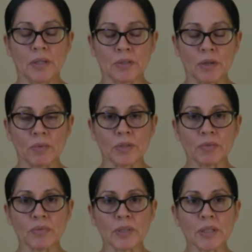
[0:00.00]
So
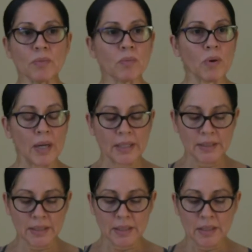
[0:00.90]
you really
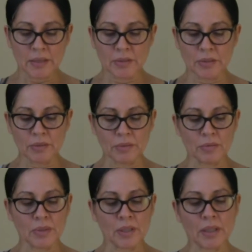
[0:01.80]
want
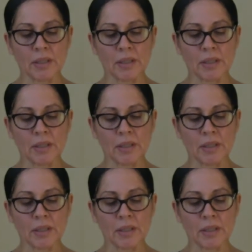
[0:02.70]
to